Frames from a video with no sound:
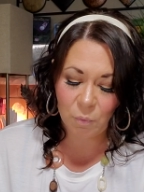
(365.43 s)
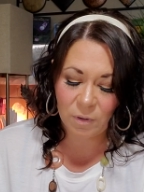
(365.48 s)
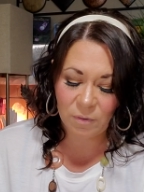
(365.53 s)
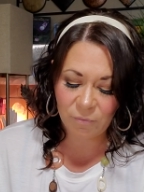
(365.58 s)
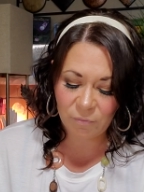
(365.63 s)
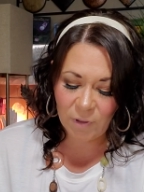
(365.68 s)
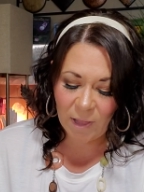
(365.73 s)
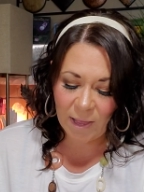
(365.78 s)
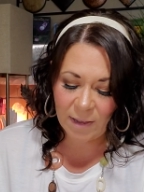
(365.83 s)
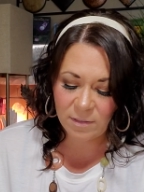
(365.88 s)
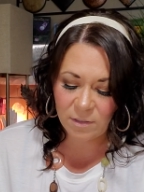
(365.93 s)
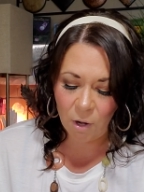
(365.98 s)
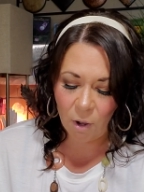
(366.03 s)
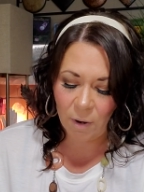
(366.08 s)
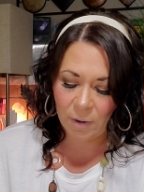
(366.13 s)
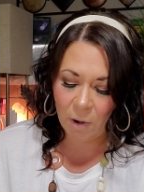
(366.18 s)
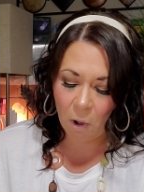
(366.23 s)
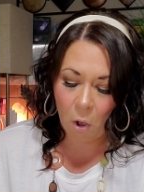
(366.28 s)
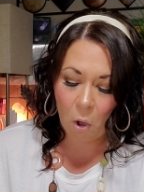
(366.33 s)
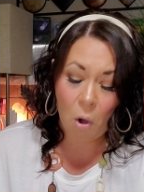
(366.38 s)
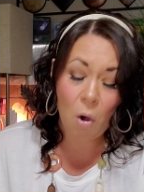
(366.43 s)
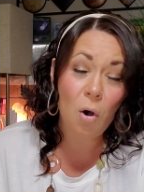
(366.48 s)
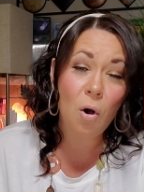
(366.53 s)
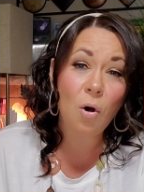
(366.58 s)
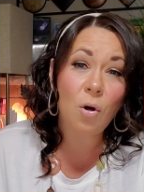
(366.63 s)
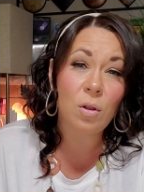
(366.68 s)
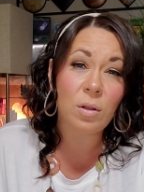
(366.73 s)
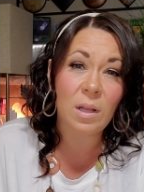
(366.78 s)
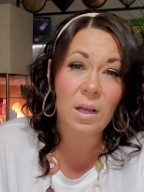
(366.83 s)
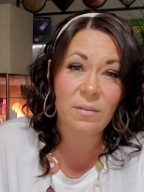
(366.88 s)
reflect on
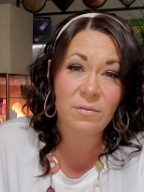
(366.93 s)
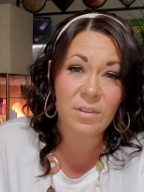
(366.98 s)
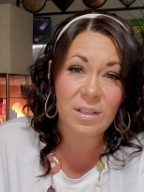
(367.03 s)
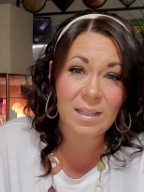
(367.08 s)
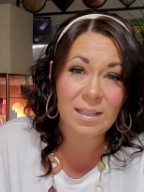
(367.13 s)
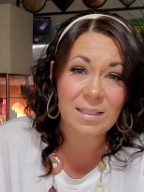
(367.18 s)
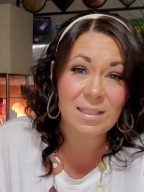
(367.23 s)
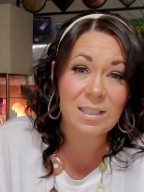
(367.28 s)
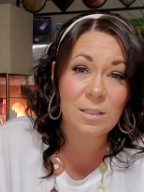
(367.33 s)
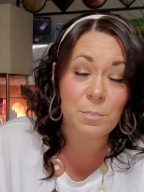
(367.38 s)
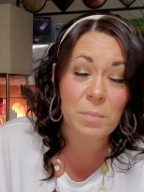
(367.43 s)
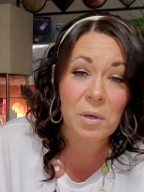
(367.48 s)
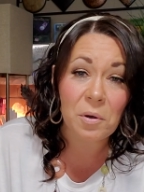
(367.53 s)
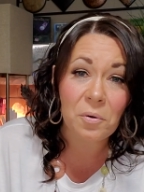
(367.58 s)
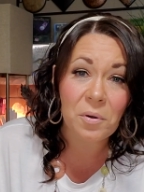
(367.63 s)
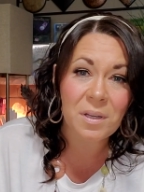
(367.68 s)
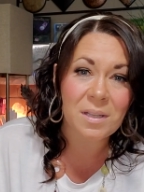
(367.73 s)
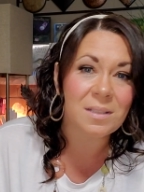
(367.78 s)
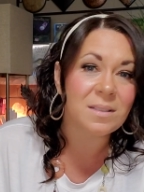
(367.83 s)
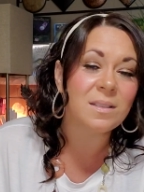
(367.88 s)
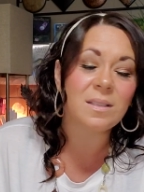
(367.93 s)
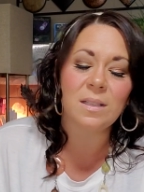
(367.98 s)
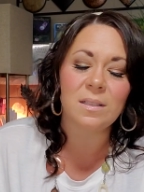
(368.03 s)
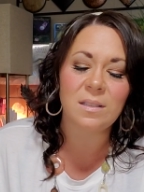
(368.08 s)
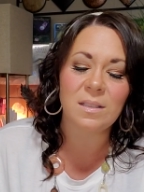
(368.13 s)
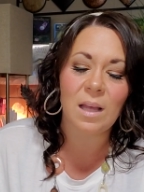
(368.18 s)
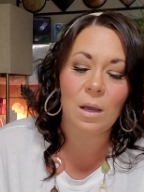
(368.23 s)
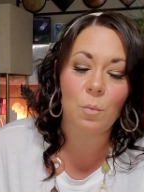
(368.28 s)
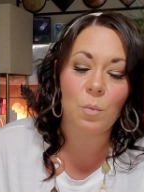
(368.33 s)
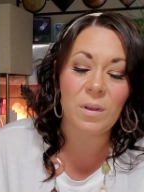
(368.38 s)
all of the
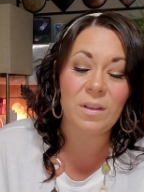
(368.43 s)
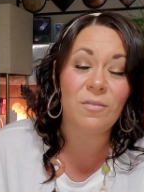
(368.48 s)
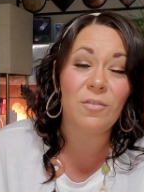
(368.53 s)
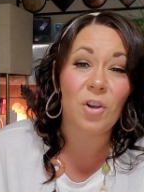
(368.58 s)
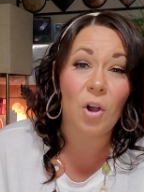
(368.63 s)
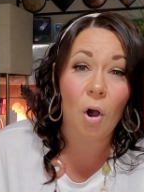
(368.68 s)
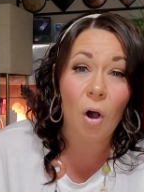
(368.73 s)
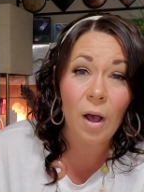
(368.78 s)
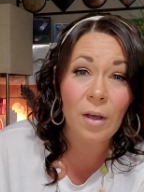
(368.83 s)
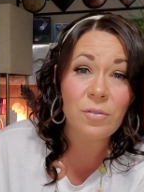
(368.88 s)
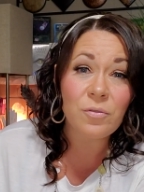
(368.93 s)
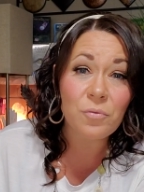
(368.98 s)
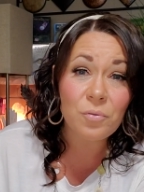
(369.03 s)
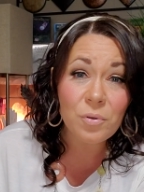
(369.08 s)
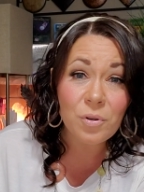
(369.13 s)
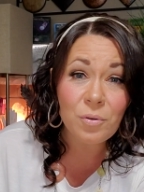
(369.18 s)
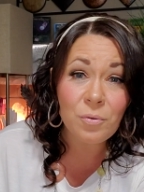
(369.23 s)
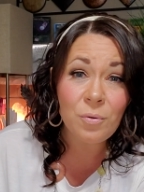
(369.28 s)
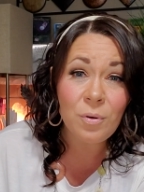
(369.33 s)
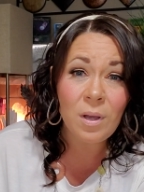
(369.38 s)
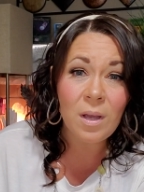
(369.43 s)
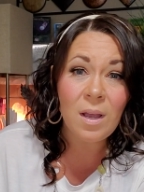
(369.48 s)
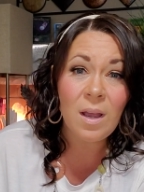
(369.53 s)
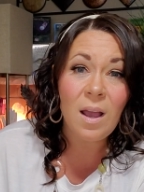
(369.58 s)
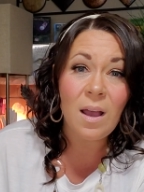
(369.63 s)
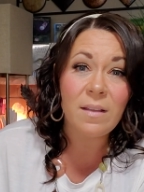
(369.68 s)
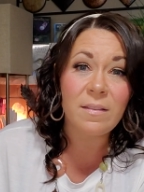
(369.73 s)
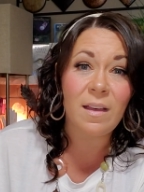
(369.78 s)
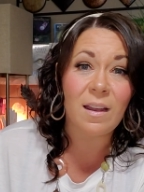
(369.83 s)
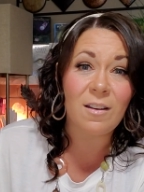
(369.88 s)
experiences that we have gone through
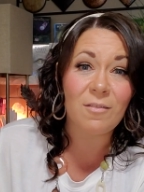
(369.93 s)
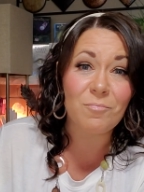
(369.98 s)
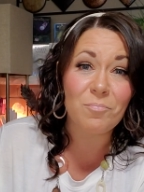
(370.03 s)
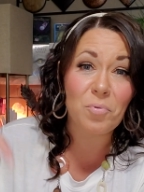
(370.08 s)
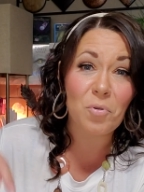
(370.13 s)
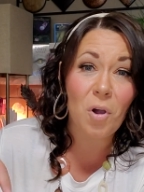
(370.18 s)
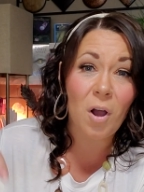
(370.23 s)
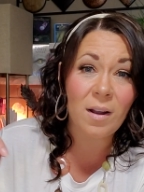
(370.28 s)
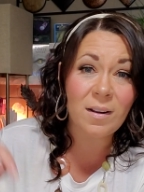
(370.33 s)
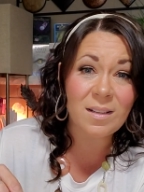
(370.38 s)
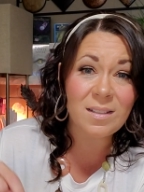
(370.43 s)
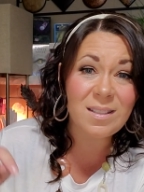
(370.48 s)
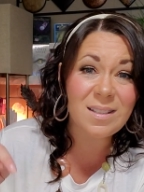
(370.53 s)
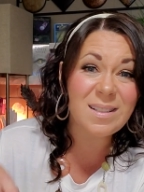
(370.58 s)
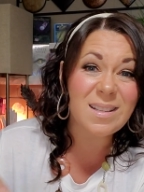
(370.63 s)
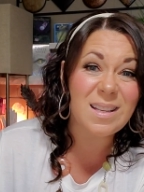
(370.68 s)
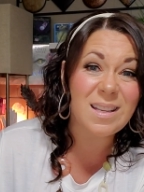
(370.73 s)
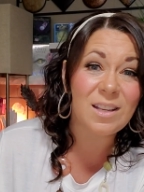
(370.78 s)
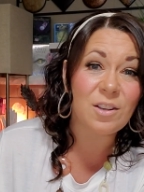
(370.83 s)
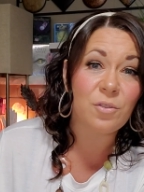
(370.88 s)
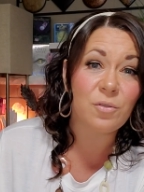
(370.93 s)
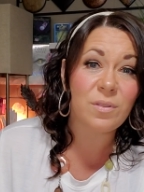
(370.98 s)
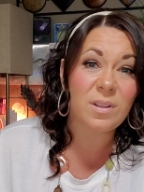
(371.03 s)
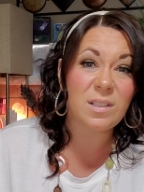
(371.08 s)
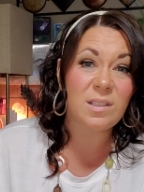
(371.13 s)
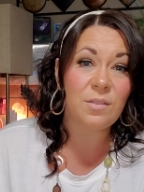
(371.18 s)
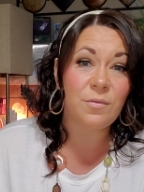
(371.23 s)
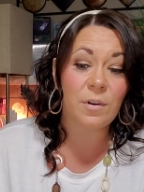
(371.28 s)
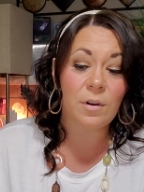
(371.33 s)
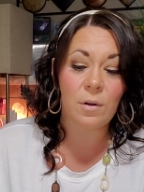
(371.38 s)
that have brought us to here
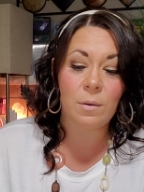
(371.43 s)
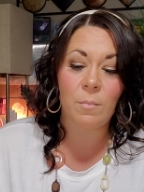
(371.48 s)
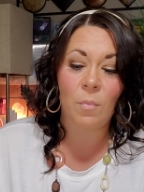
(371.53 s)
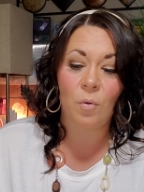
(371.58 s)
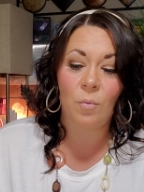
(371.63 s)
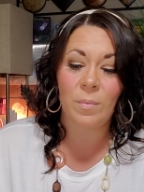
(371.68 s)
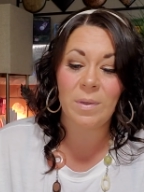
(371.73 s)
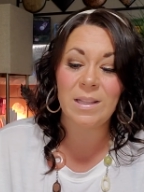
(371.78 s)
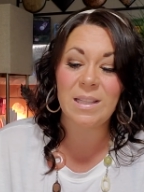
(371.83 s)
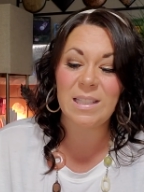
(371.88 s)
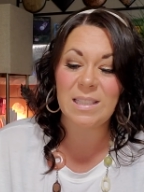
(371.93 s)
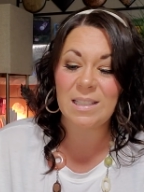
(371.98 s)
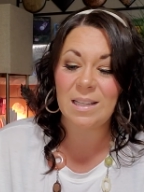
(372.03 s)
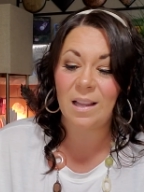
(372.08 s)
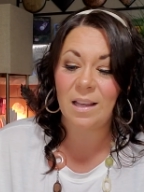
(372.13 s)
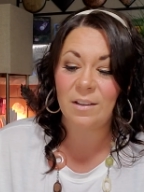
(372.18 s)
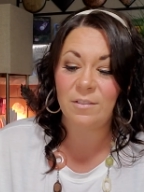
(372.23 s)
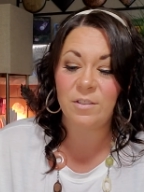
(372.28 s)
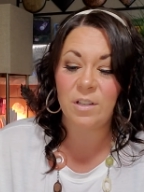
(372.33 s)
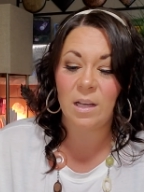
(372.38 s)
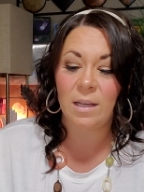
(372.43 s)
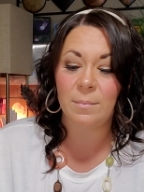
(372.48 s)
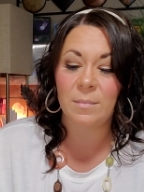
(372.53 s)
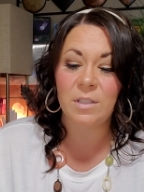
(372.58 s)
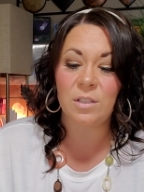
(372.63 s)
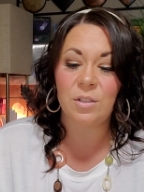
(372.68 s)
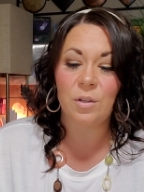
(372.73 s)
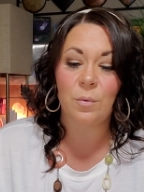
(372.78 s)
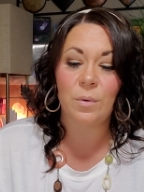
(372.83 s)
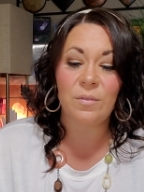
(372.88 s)
this very moment, this lifetime.
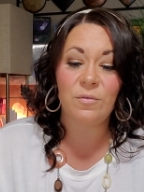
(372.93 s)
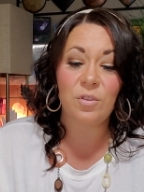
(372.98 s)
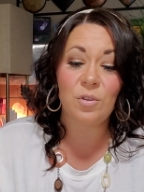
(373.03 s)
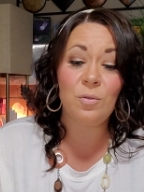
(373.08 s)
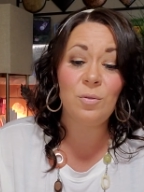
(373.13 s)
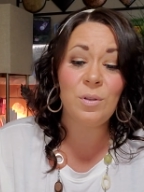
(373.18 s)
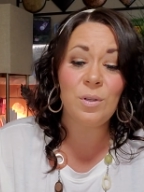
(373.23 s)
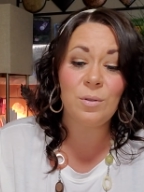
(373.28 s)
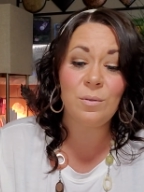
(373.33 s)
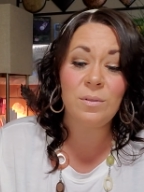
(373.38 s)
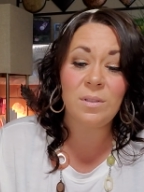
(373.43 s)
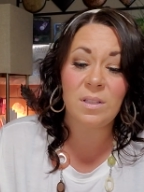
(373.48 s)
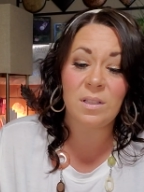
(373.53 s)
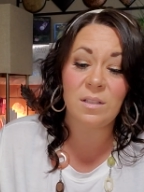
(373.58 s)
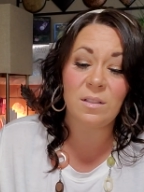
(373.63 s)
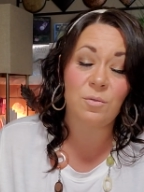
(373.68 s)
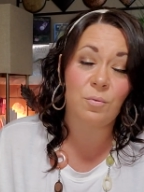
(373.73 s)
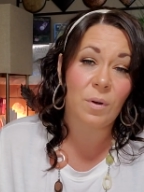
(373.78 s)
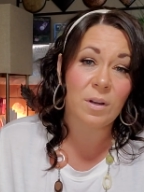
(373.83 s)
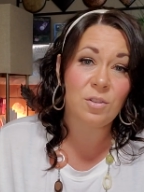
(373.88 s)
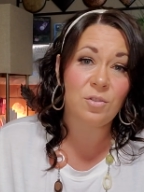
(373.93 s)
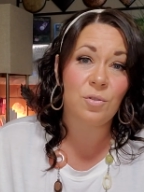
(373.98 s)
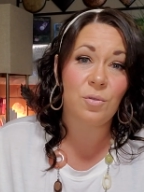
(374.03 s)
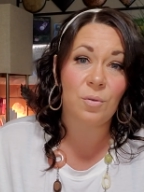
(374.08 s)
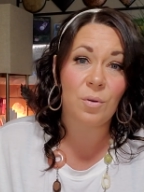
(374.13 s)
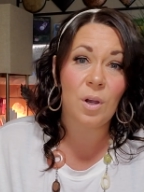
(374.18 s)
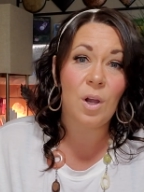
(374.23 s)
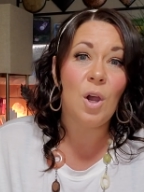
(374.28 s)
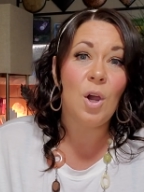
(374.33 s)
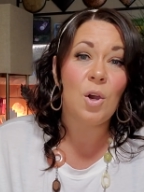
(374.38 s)
And so if you use these
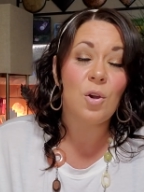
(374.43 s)
retro